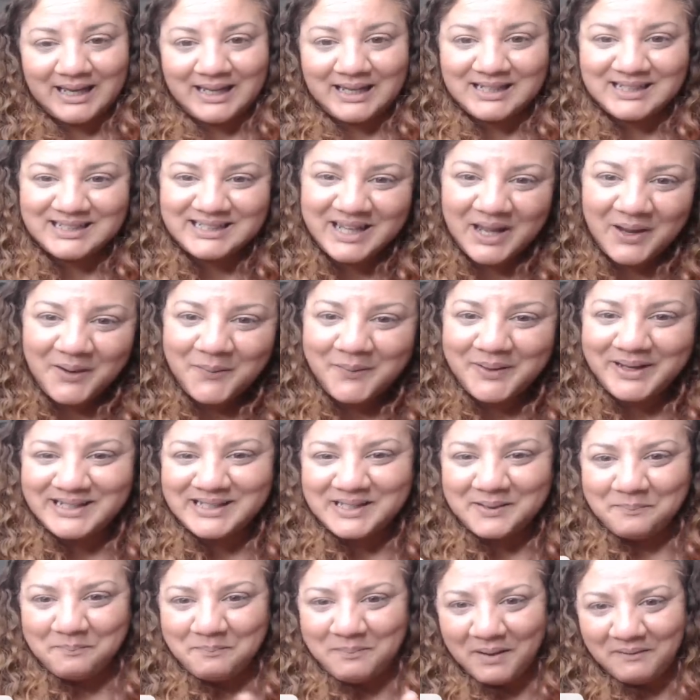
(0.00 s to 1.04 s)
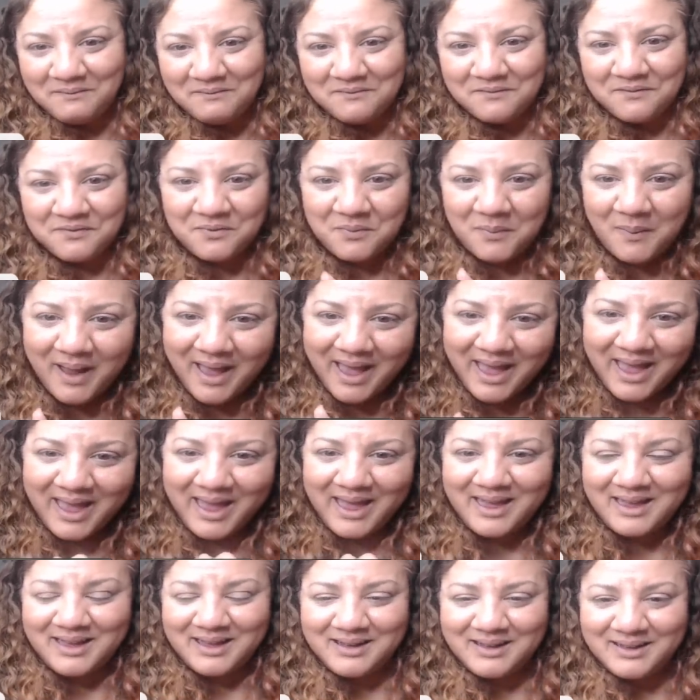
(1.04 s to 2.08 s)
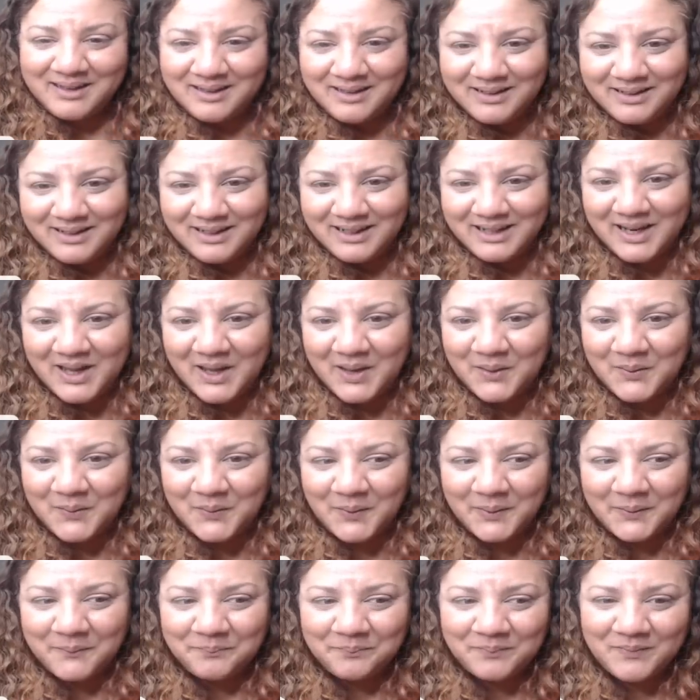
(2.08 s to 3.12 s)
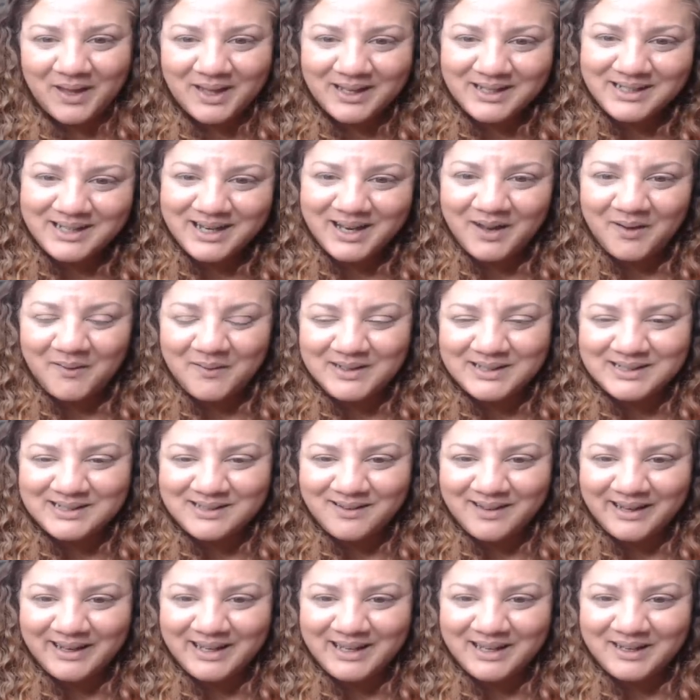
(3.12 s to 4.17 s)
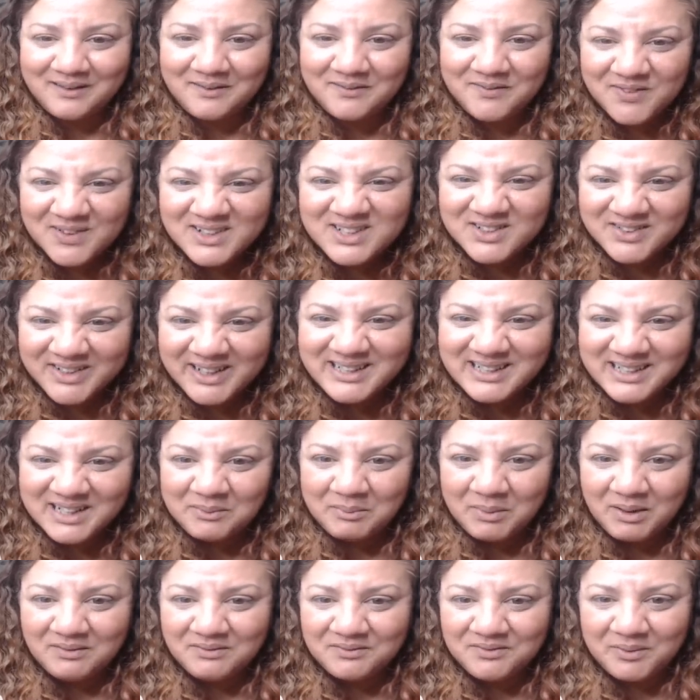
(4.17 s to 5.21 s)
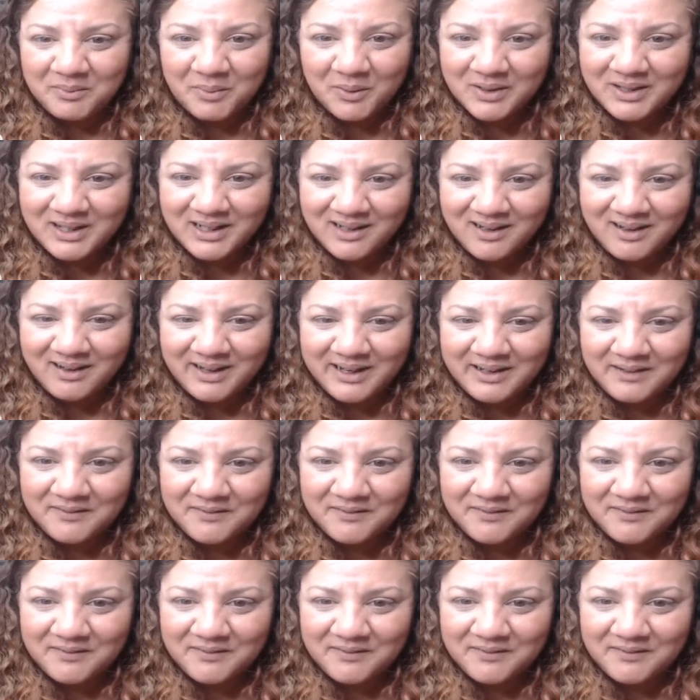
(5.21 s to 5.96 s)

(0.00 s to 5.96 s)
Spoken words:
So it's a month where, you know, I don't know, it's like a frustrating month, I'm not going to lie,